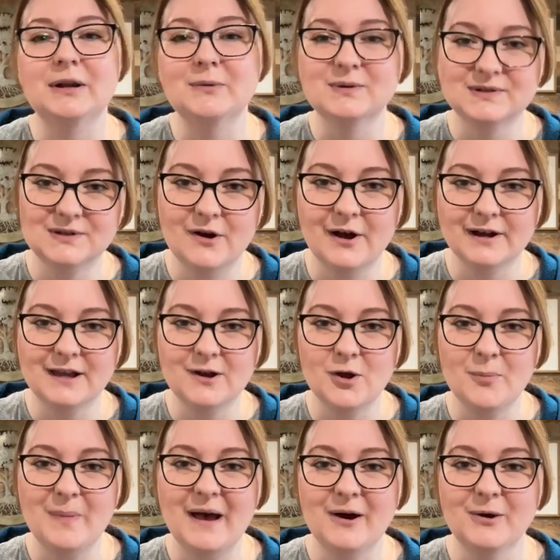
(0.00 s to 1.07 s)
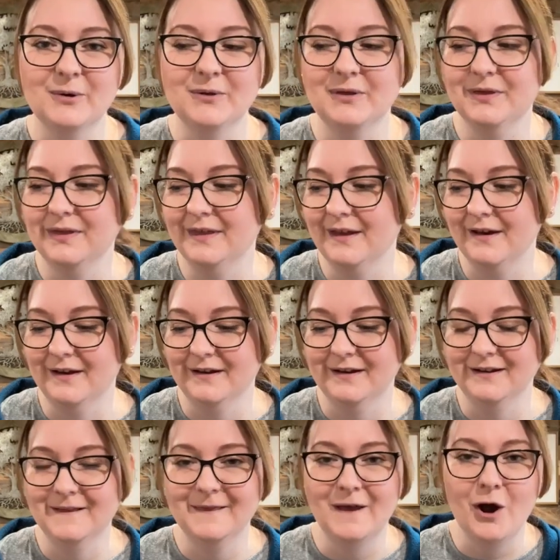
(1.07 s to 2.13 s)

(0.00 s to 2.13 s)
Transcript: and he was talking about the,